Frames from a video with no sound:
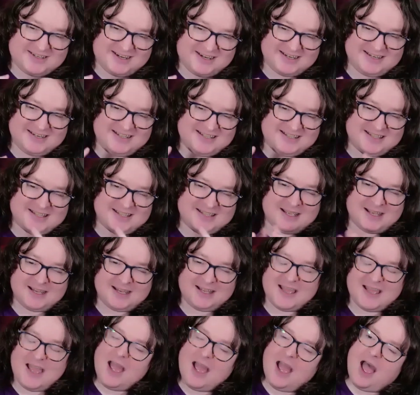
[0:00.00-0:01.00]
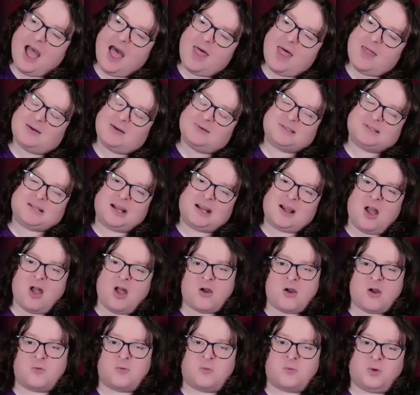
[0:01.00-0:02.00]
tiny thing. And then I was like,
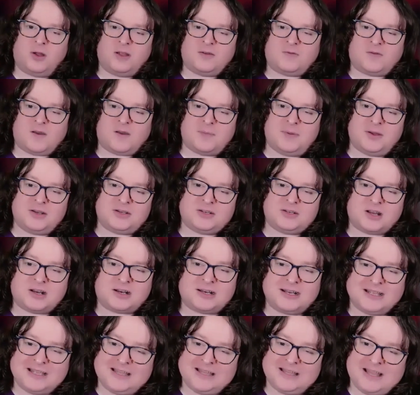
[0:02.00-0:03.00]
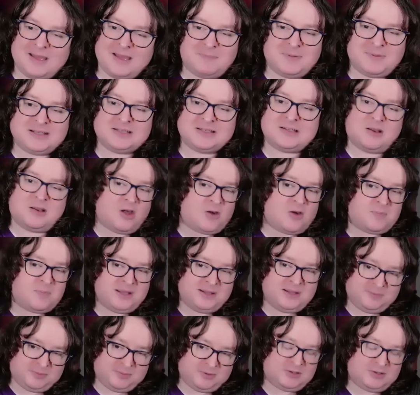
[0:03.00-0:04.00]
oh, what if I put journaling in there? Because a lot of
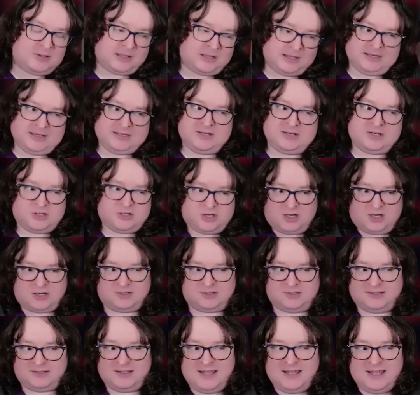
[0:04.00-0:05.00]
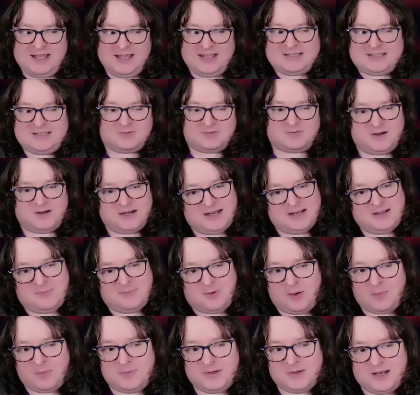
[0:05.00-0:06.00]
people like to journal. It's a really
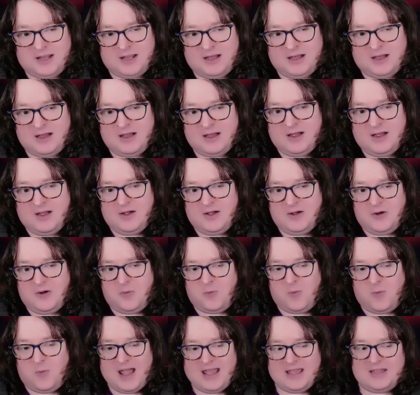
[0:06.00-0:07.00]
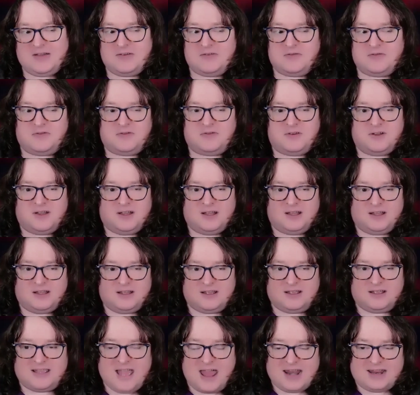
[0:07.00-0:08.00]
popular way of
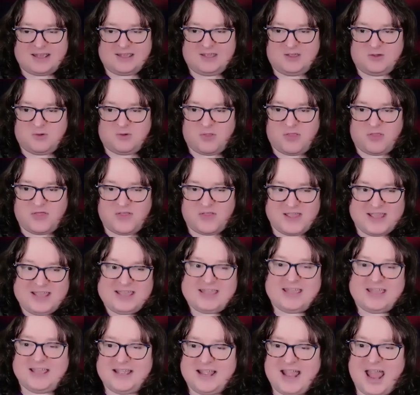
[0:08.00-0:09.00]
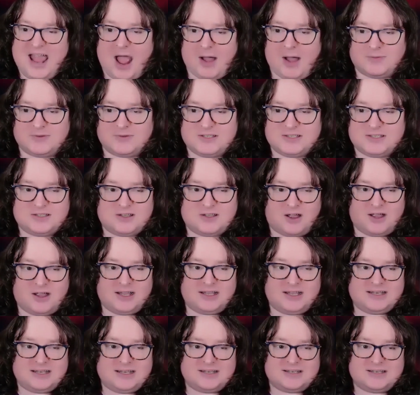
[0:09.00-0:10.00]
getting your thinking
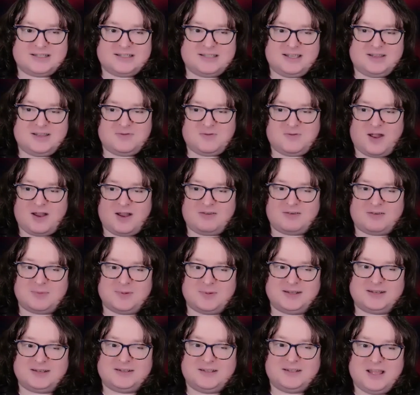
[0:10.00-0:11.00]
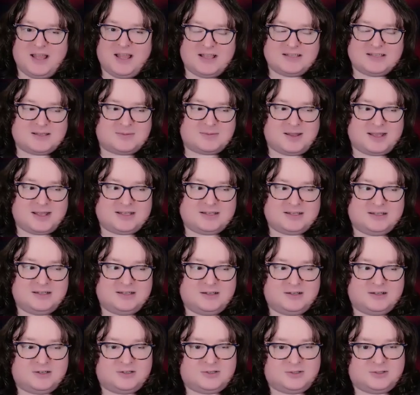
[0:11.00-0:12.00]
outside into the environment. So I'm like,
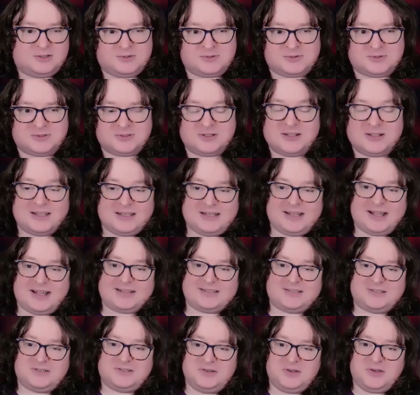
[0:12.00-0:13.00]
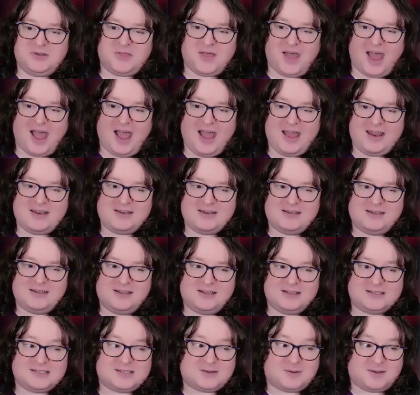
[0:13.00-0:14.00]
cool, let's do that.
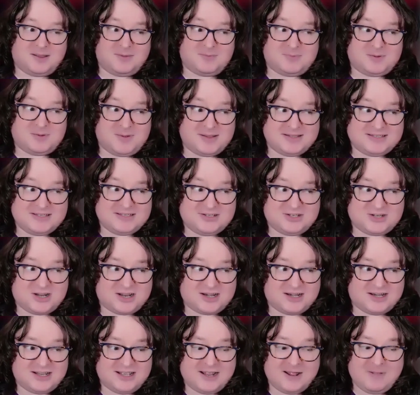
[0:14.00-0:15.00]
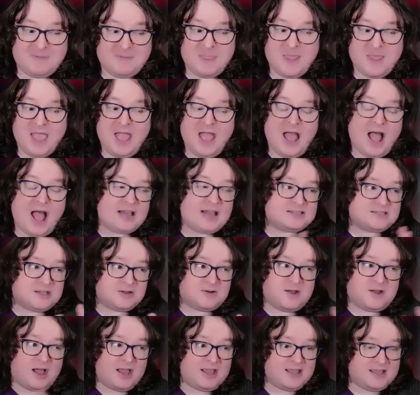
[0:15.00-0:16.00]
So I implemented journaling. And
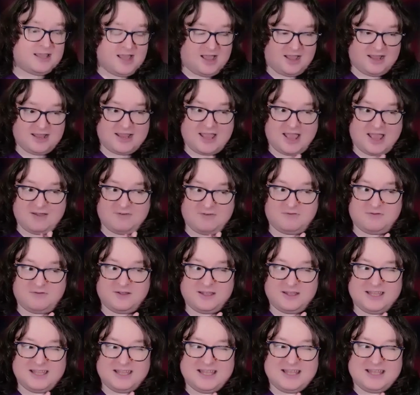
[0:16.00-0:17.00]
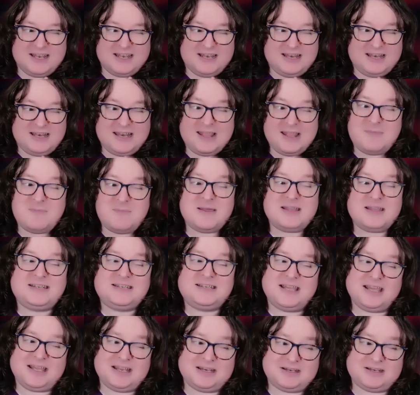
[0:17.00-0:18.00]
so I have
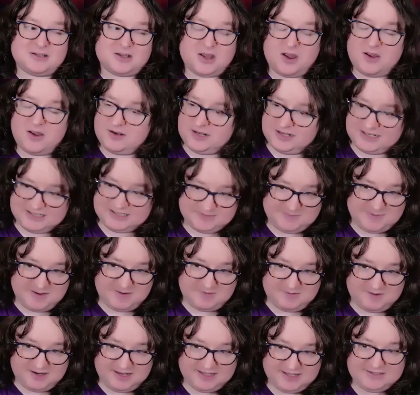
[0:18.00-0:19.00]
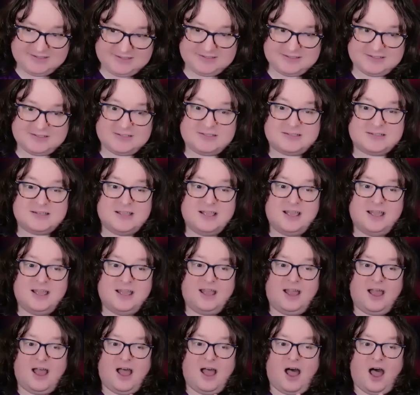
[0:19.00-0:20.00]
limited code experience.
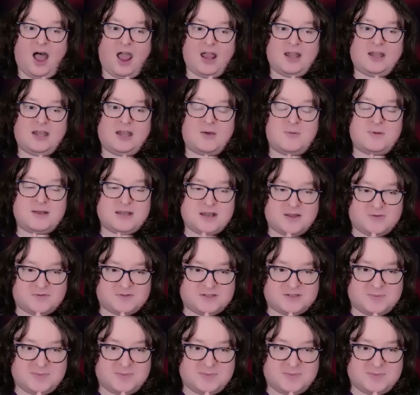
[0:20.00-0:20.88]
I know enough